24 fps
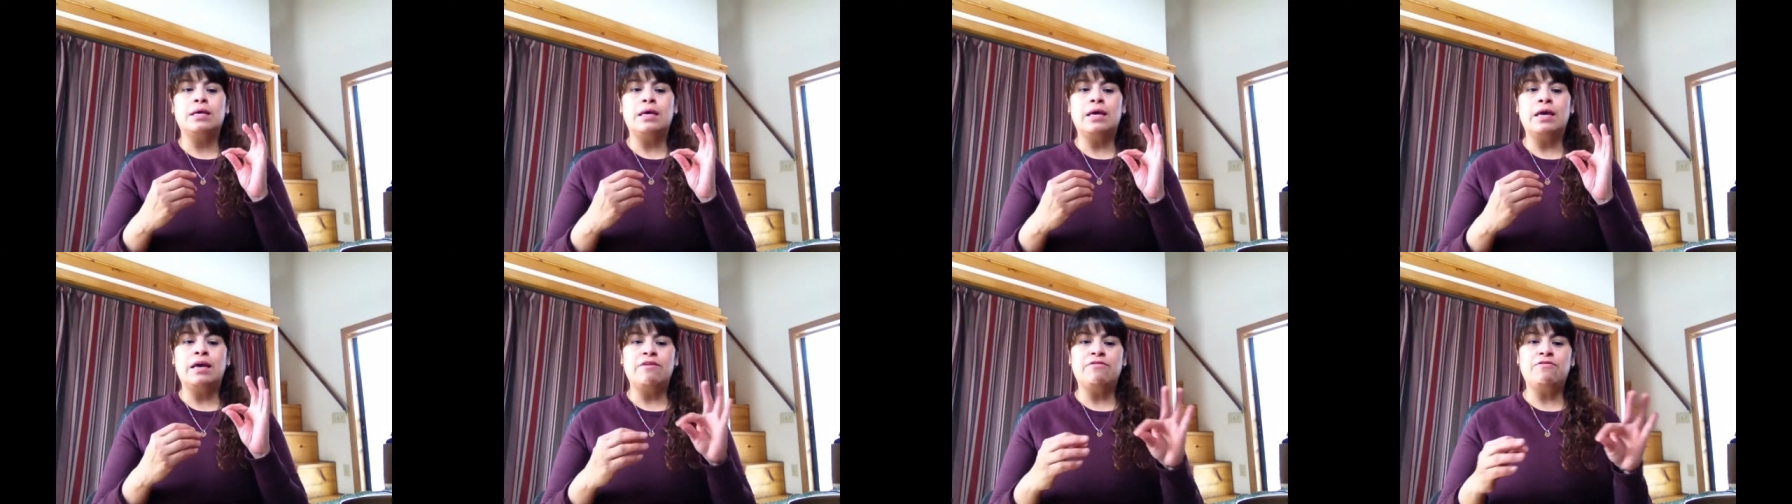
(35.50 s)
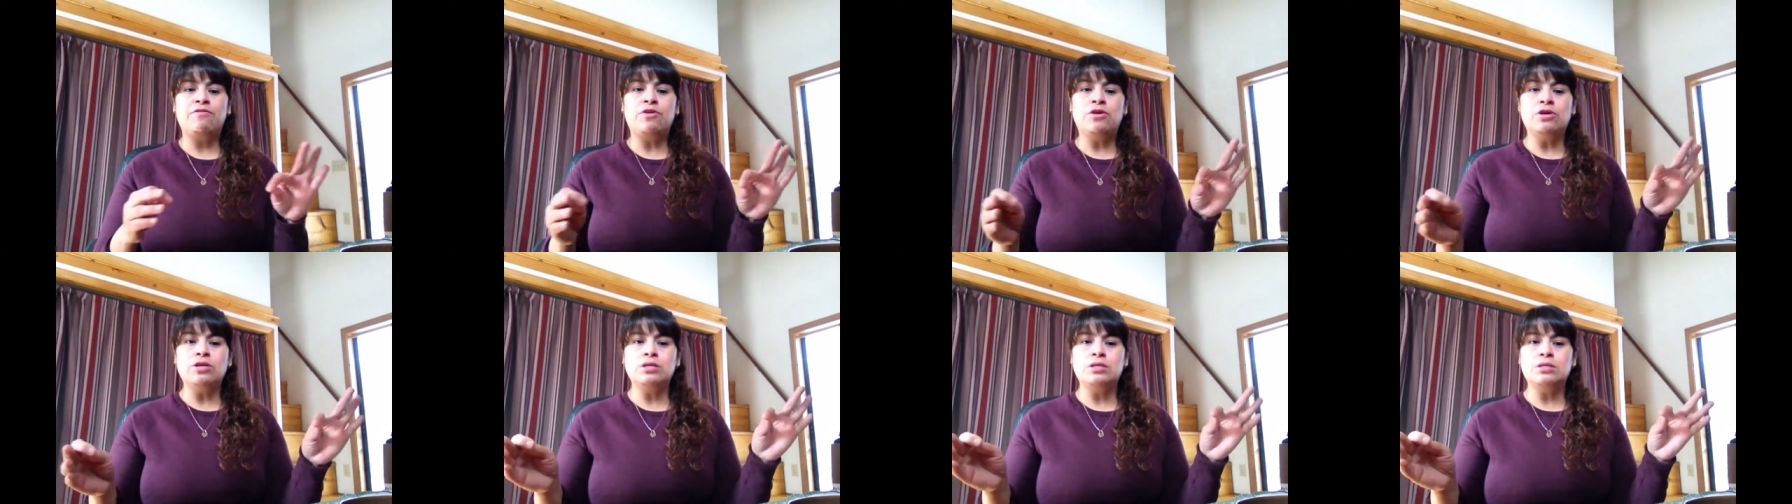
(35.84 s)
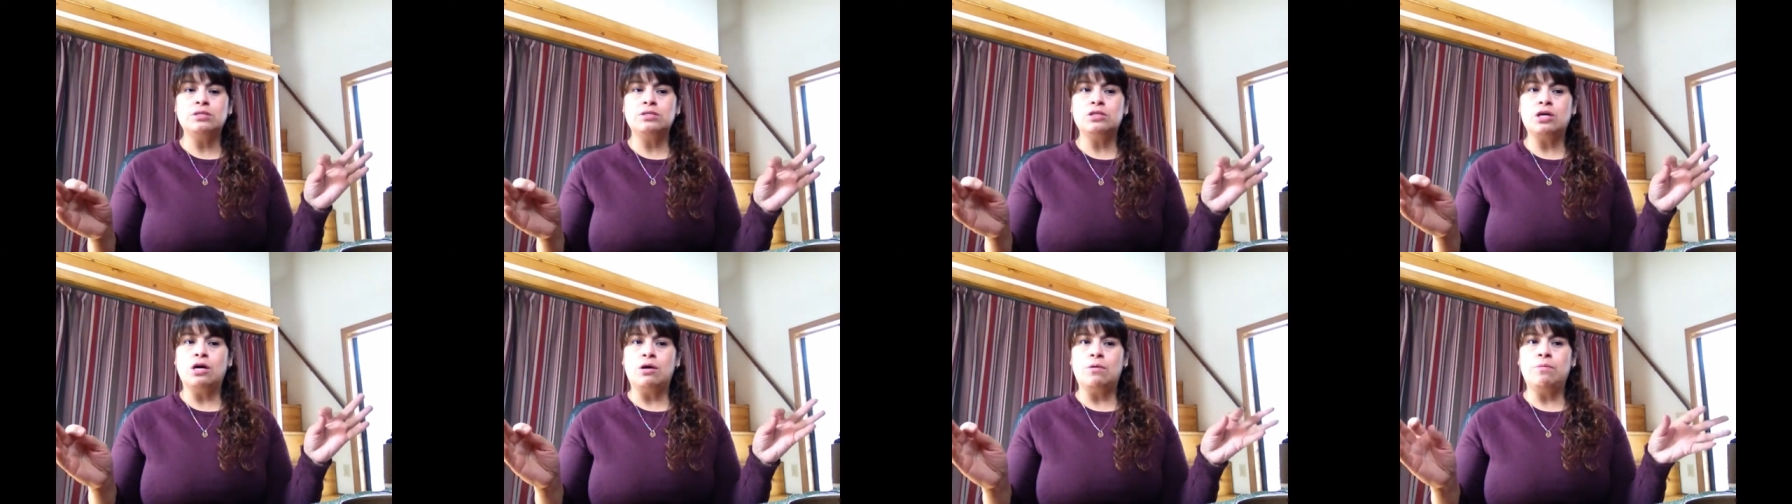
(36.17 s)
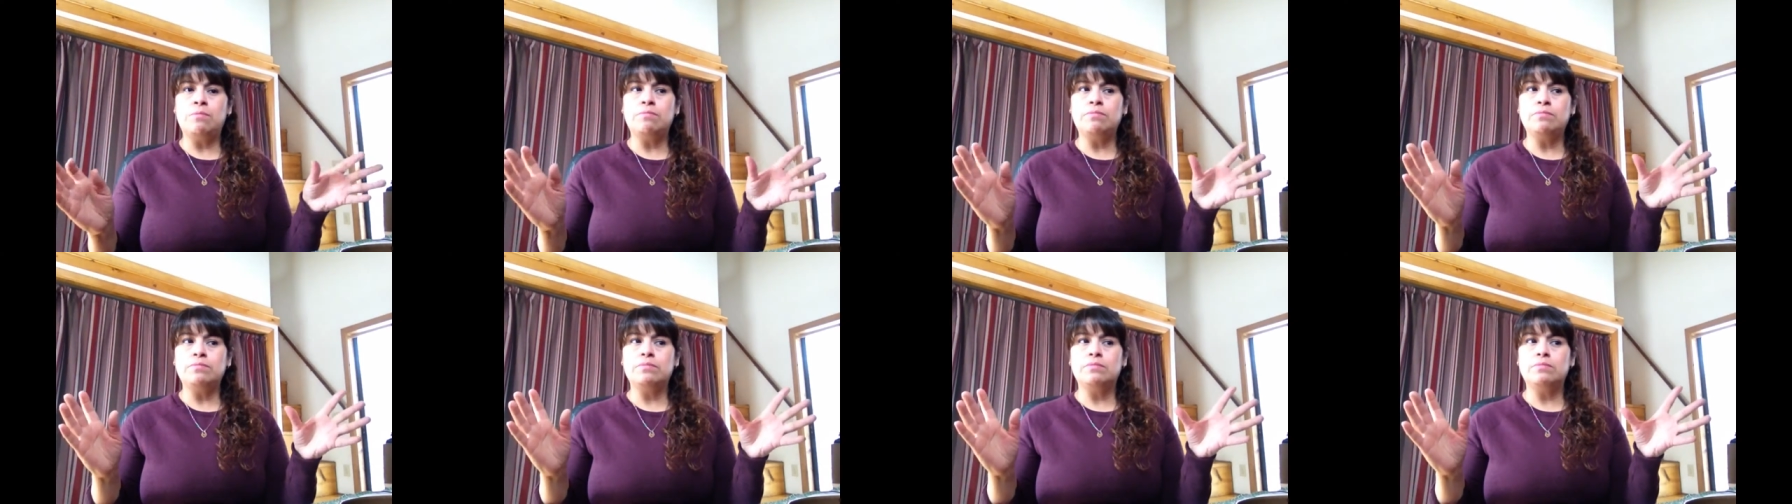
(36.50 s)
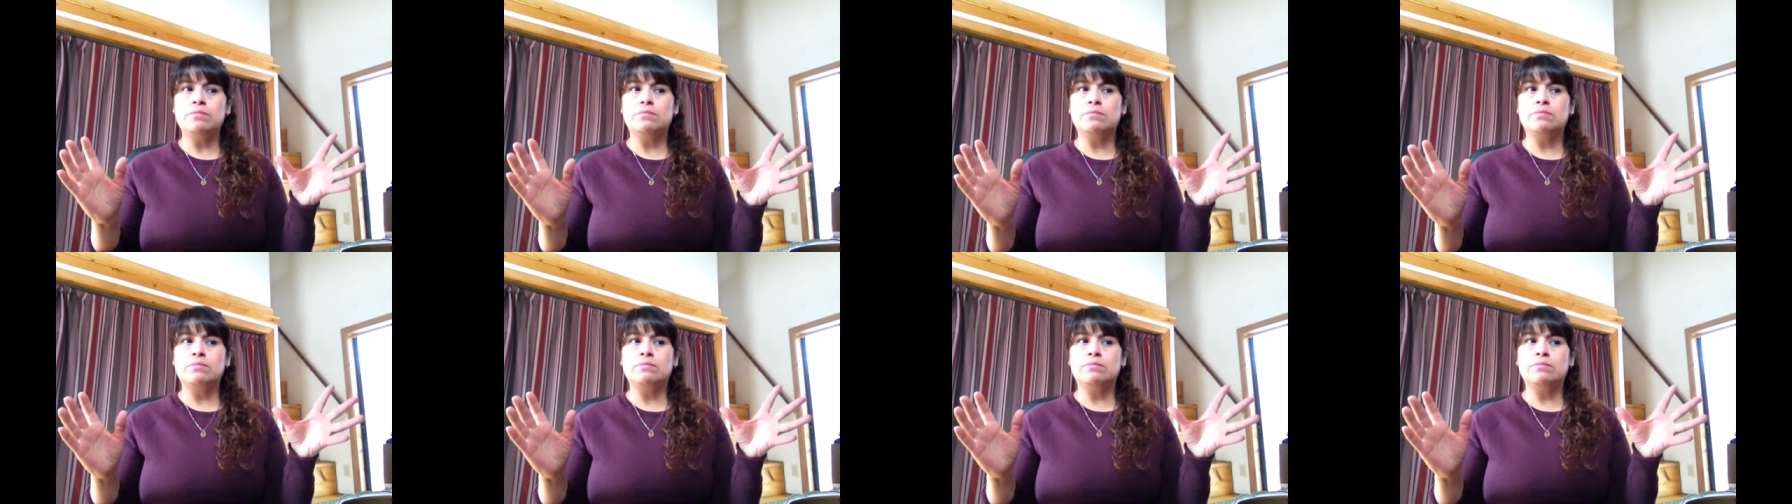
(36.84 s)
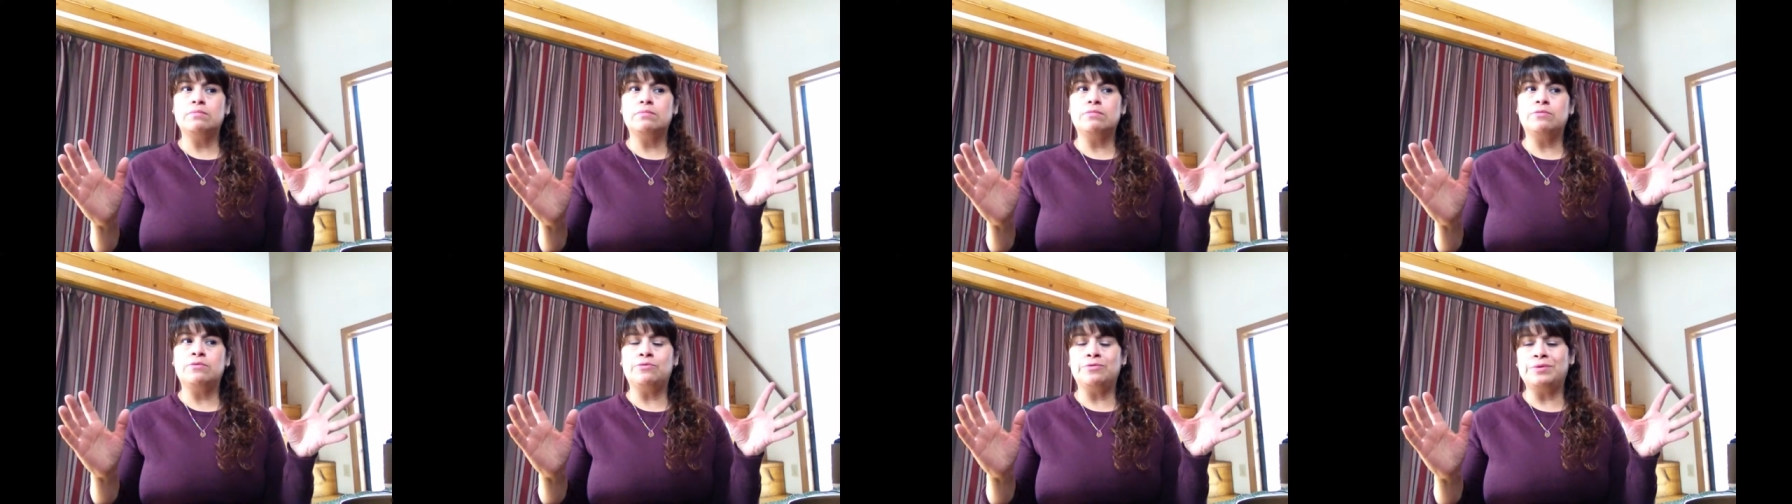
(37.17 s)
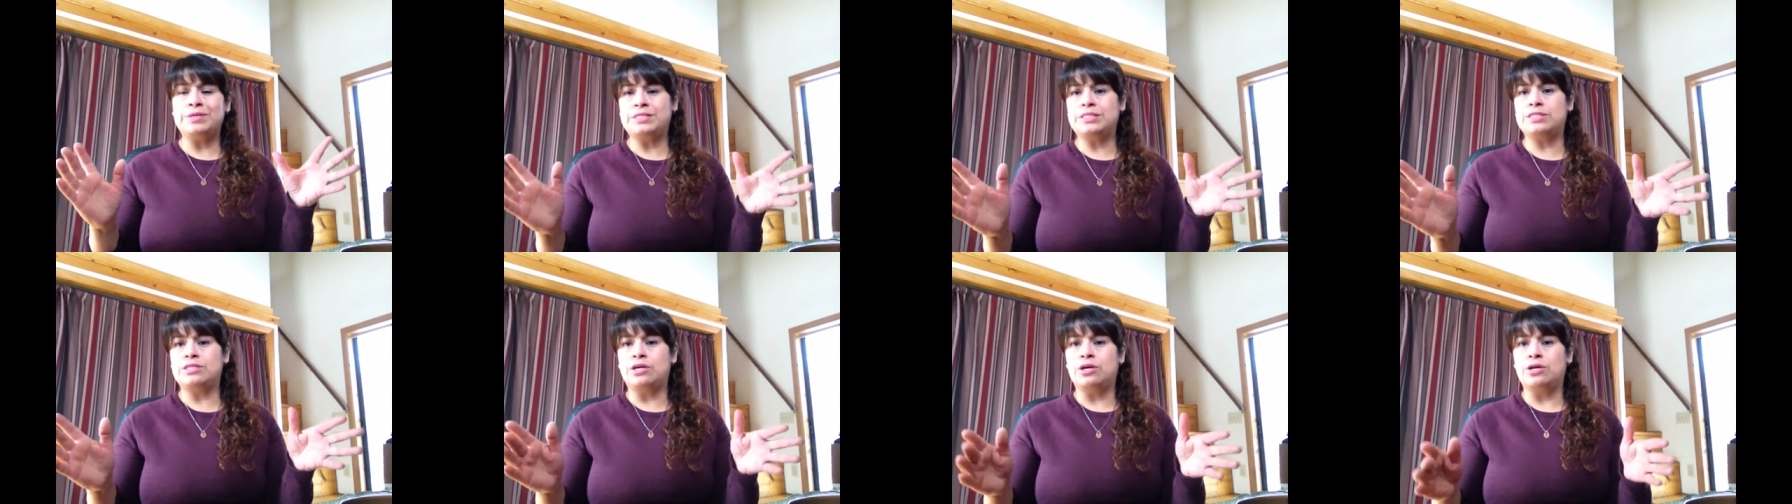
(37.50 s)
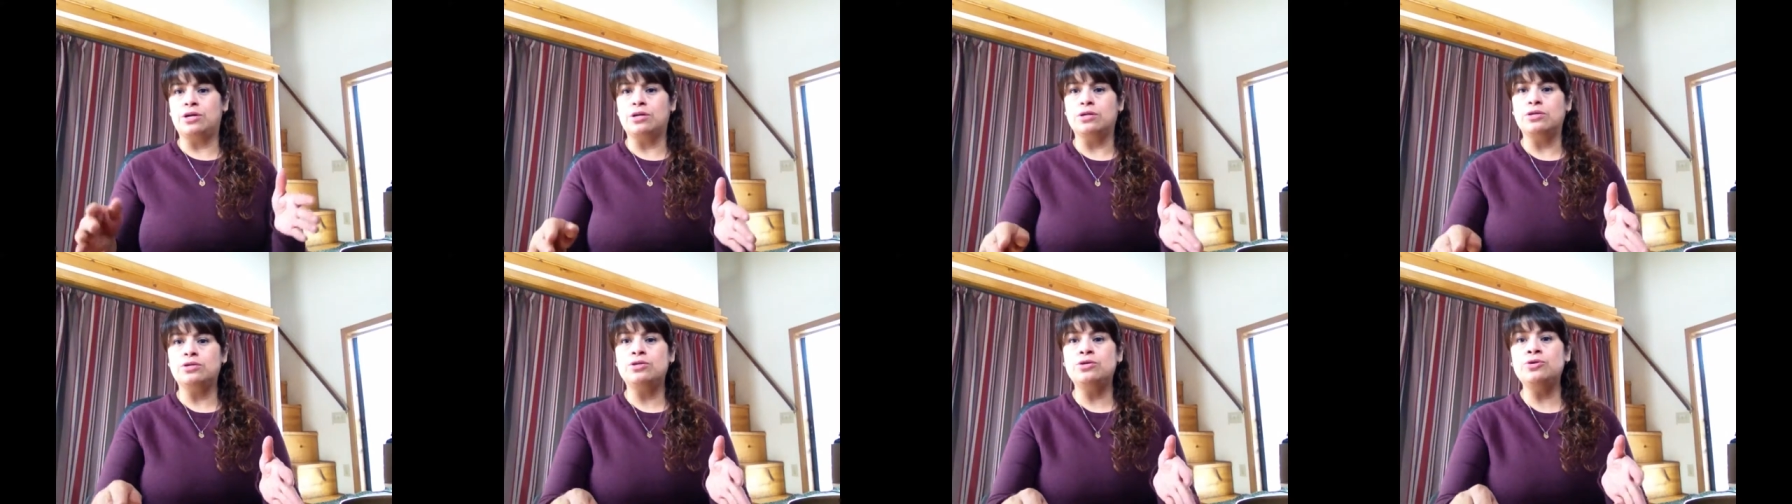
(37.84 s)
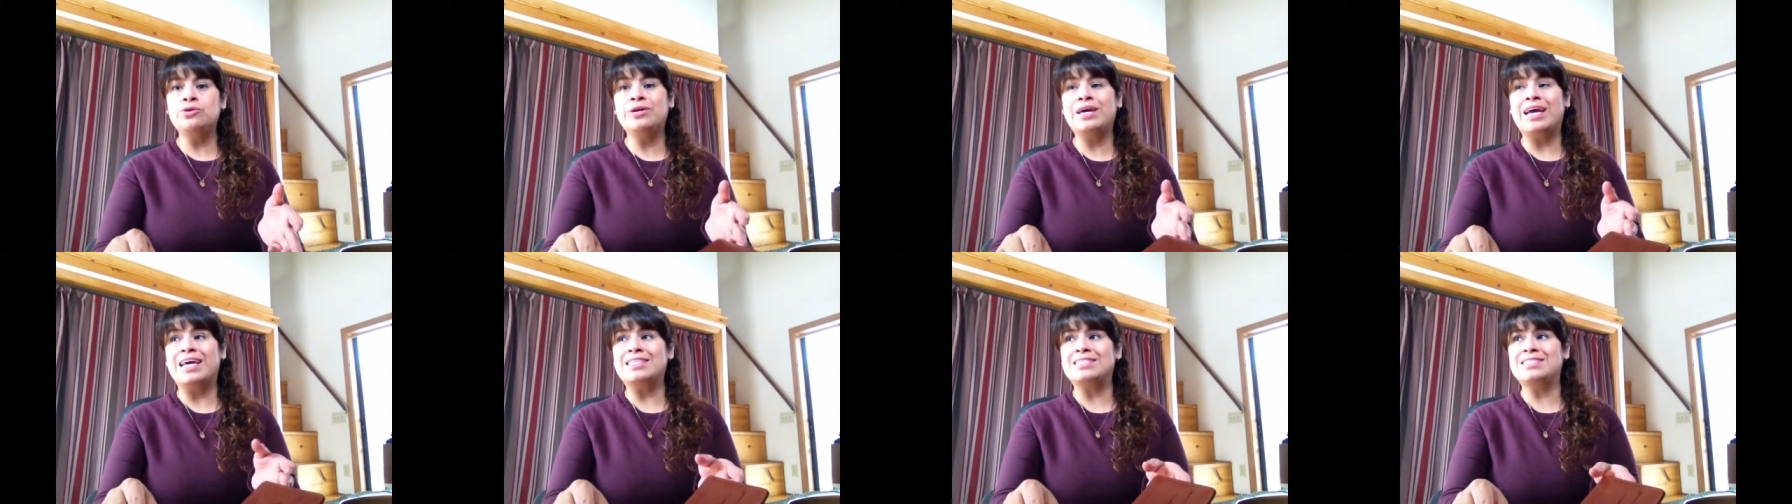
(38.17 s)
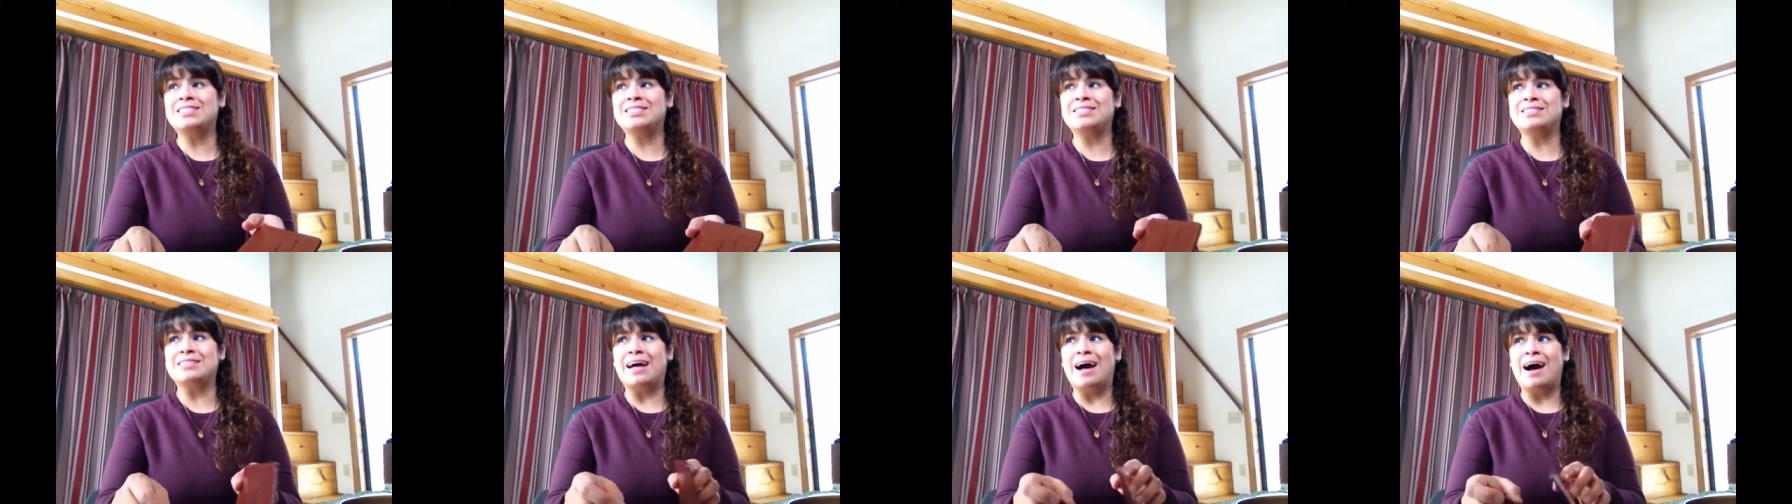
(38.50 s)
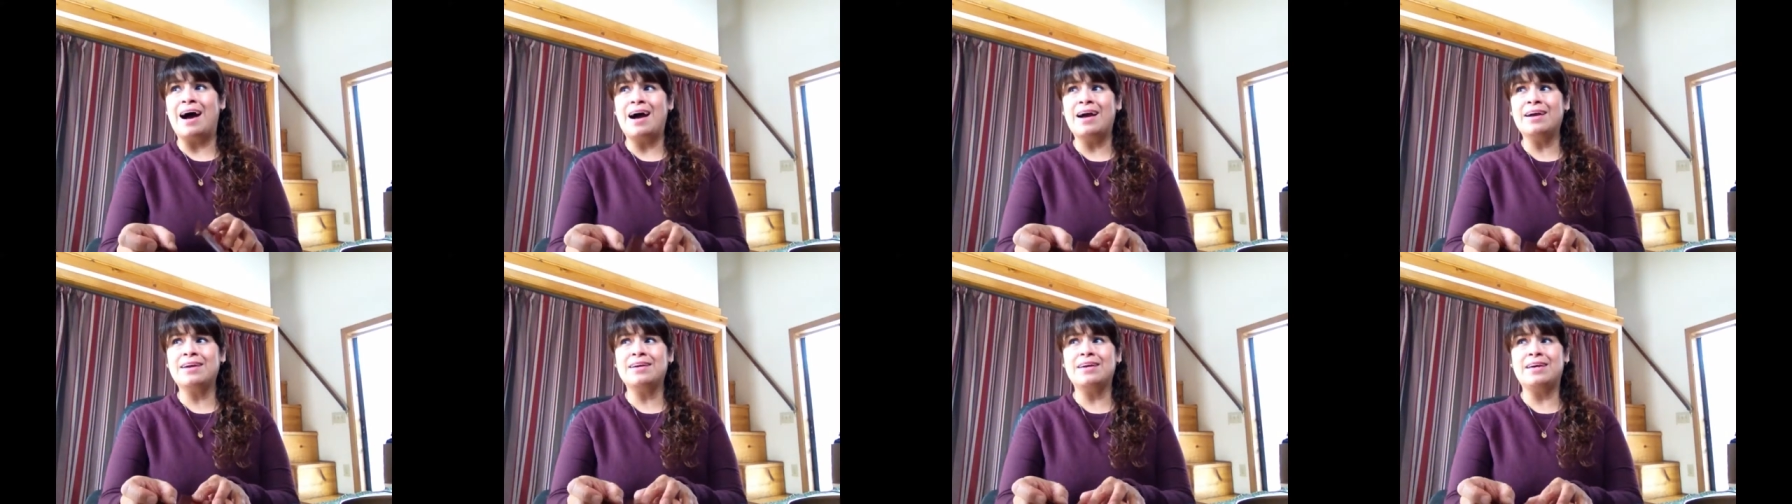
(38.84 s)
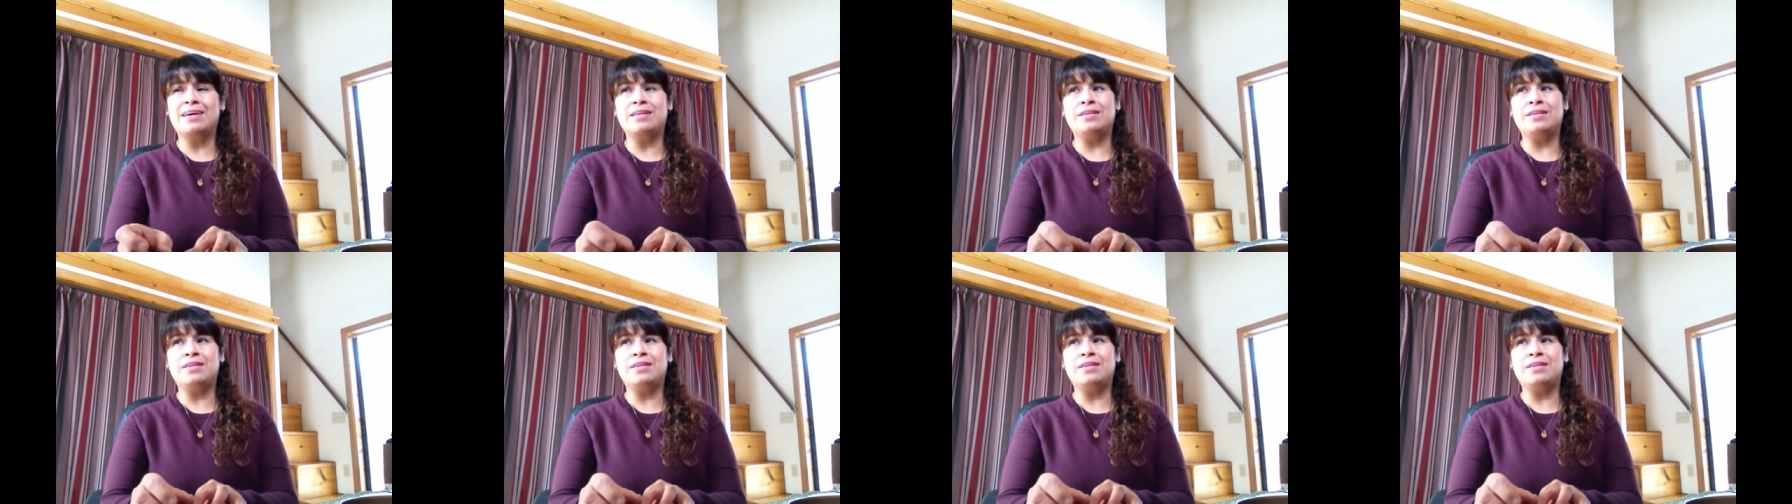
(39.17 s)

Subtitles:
If for some reason you get stuck